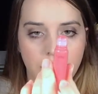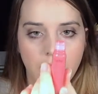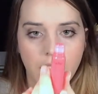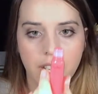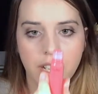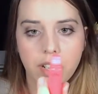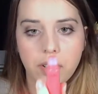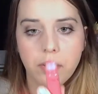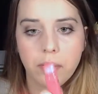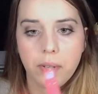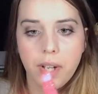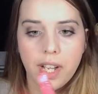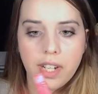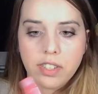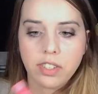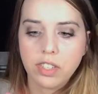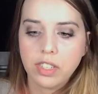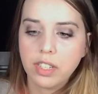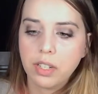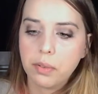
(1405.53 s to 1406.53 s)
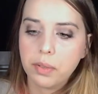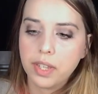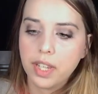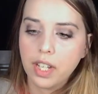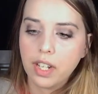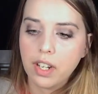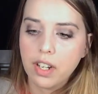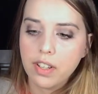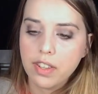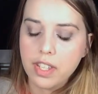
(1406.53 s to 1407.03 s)
I don't actually know what they
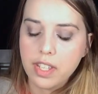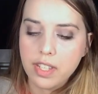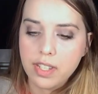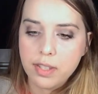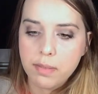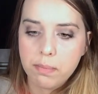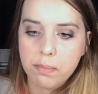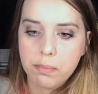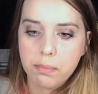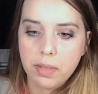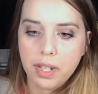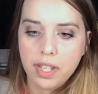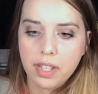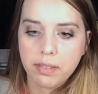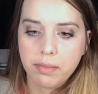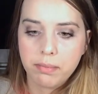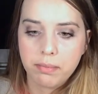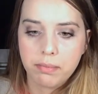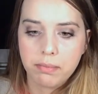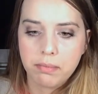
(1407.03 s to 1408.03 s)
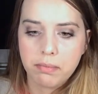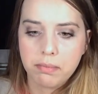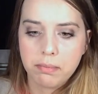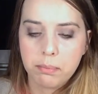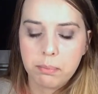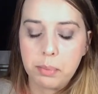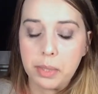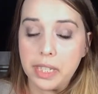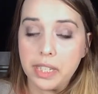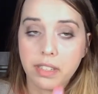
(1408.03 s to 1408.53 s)
call these,
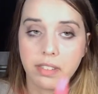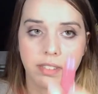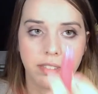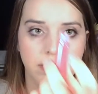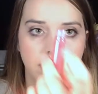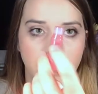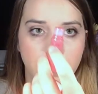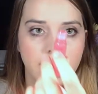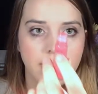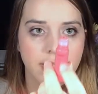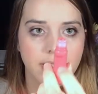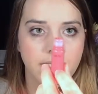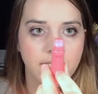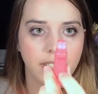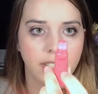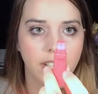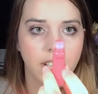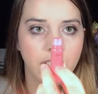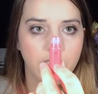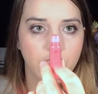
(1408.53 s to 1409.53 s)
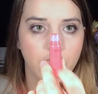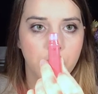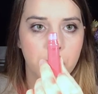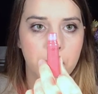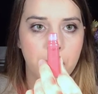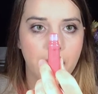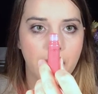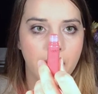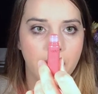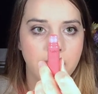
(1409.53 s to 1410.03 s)
but it's in the color
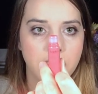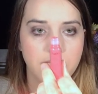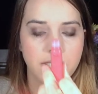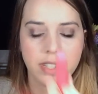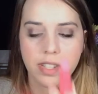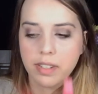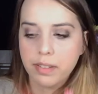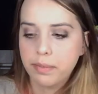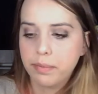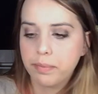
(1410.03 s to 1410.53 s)
Paris.